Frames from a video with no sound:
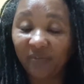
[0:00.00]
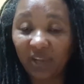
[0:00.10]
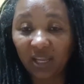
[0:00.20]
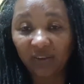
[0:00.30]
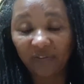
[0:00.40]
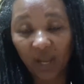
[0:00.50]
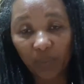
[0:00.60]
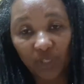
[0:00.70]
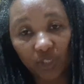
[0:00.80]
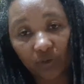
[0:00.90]

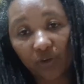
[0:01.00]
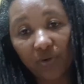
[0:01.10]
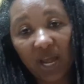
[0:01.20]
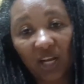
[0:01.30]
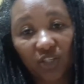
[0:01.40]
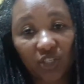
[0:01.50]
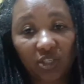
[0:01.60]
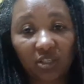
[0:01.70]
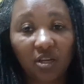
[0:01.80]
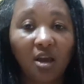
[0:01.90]
inflammatory
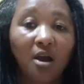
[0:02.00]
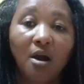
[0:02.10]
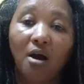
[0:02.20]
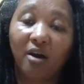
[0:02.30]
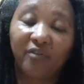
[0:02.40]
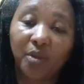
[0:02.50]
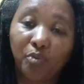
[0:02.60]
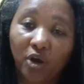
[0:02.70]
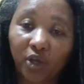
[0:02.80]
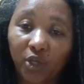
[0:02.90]
reaction of the
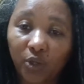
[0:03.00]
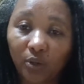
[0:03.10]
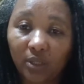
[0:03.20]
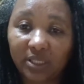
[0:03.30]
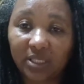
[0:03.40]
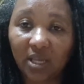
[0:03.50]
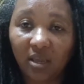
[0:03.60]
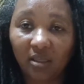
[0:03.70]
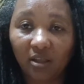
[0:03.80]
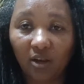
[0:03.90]
bronchioles
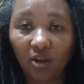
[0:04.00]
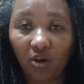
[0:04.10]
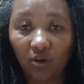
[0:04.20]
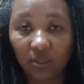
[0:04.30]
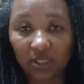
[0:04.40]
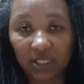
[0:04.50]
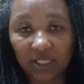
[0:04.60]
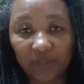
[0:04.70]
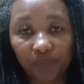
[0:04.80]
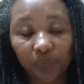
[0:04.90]
in the
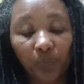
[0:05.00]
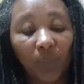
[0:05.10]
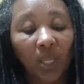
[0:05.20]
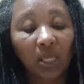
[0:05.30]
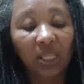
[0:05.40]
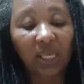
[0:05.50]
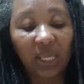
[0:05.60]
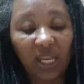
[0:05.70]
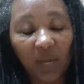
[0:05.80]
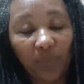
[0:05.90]
lungs. The
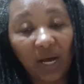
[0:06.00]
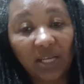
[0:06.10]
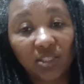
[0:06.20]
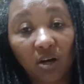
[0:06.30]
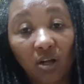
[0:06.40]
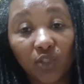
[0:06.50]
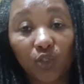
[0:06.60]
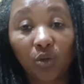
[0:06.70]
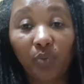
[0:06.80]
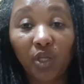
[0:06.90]
guinep has
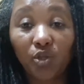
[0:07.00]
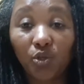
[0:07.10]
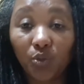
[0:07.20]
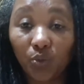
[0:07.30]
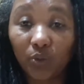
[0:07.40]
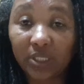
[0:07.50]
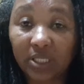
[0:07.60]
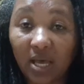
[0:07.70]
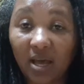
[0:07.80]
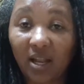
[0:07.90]
also been used
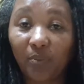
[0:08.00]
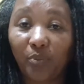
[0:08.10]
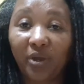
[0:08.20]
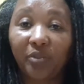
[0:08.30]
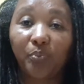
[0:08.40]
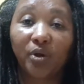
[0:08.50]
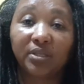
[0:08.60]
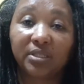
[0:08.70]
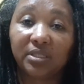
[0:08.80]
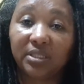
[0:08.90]
to help with
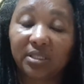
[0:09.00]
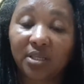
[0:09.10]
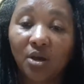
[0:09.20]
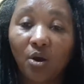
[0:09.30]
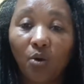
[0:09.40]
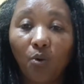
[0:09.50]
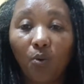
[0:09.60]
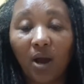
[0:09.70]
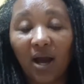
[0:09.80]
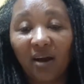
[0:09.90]
persons
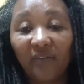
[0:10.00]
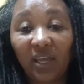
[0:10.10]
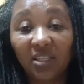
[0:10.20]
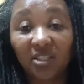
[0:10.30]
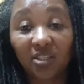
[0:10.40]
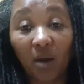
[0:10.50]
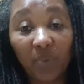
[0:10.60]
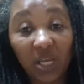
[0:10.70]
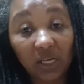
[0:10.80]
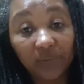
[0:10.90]
who have
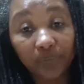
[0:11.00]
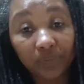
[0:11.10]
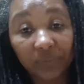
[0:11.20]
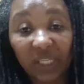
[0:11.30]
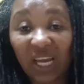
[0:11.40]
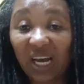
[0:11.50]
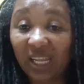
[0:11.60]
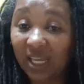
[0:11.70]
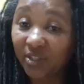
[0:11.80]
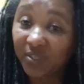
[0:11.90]
insomnia,
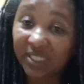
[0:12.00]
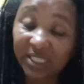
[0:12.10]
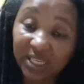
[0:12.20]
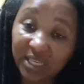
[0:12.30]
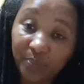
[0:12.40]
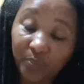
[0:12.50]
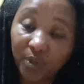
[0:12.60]
can't get to sleep,